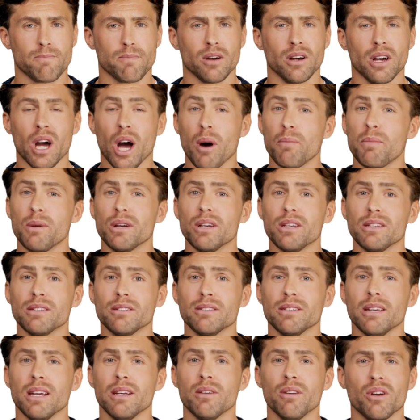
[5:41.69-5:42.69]
Competence
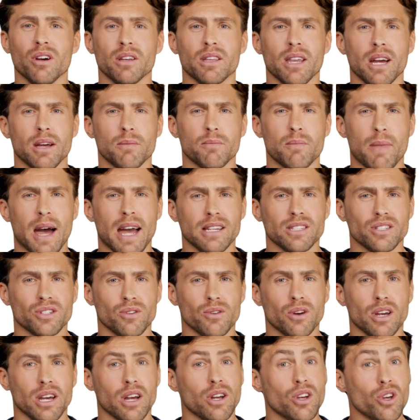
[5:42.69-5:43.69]
can look like
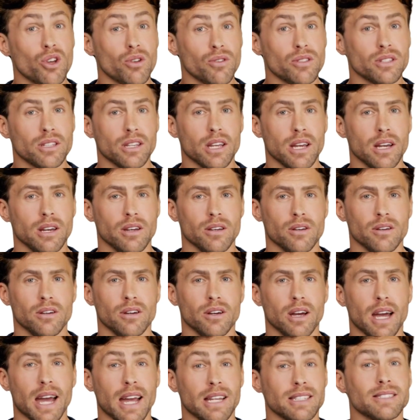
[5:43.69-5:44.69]
mastering a new skill,
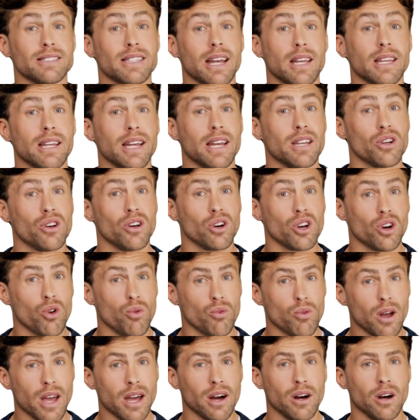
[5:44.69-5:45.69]
excelling in your
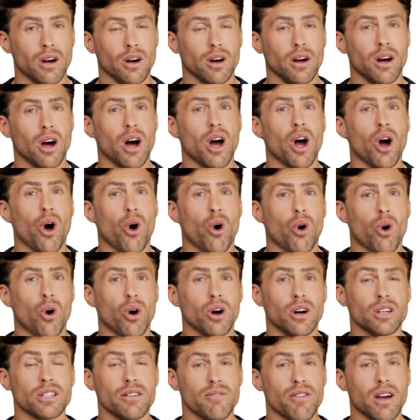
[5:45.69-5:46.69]
career,
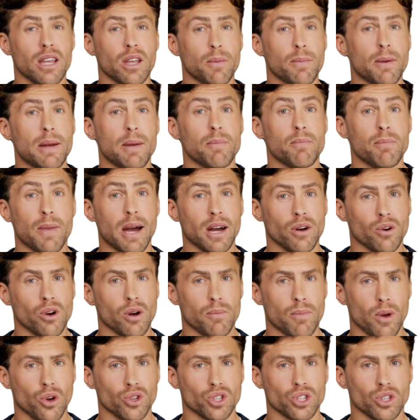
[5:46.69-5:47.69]
or developing better
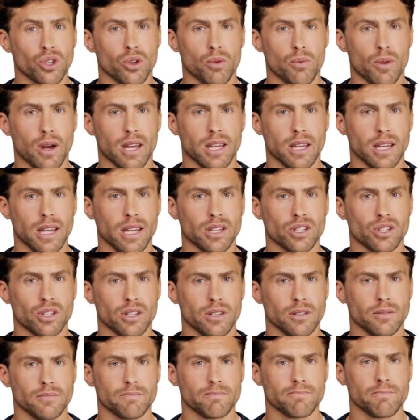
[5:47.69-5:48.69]
emotional
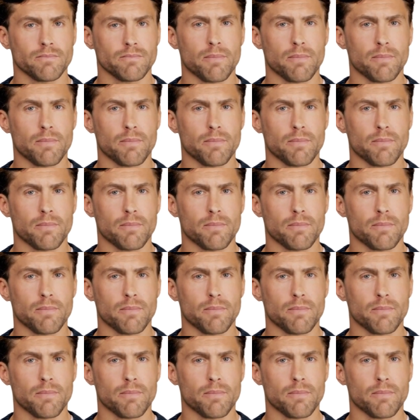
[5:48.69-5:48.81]
regulation.